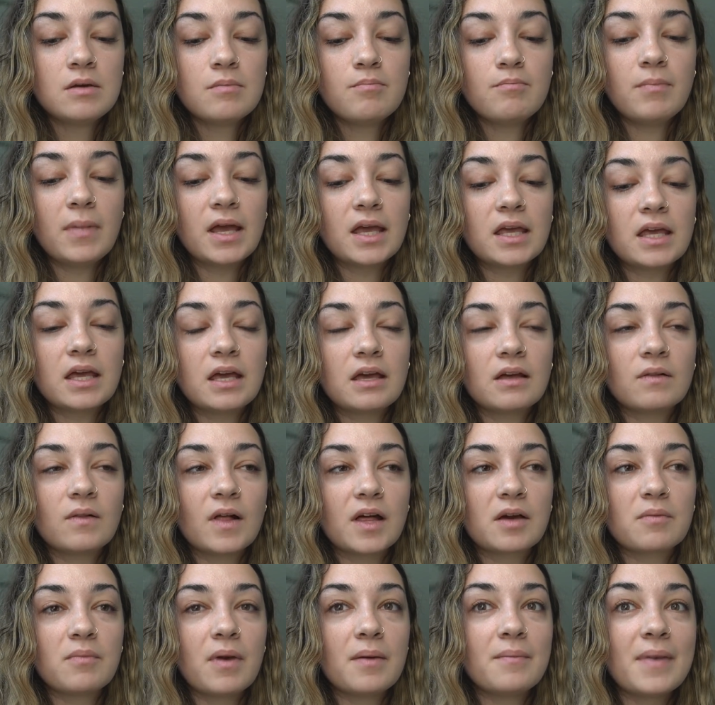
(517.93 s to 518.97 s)
making
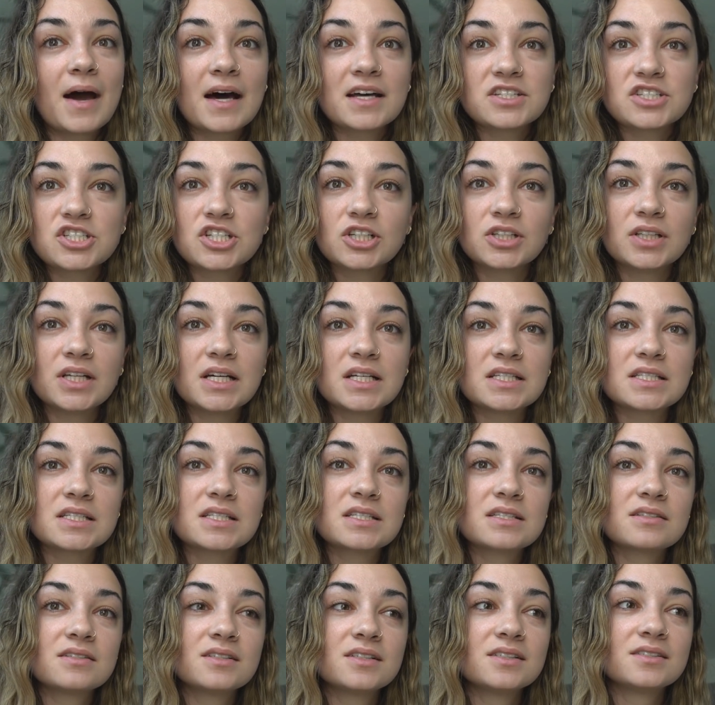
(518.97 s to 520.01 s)
like my master
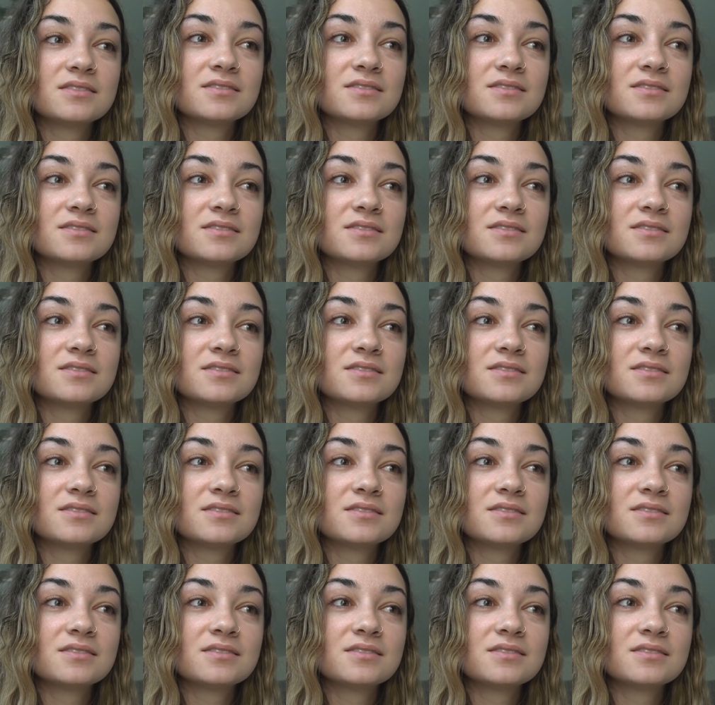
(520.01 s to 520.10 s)
list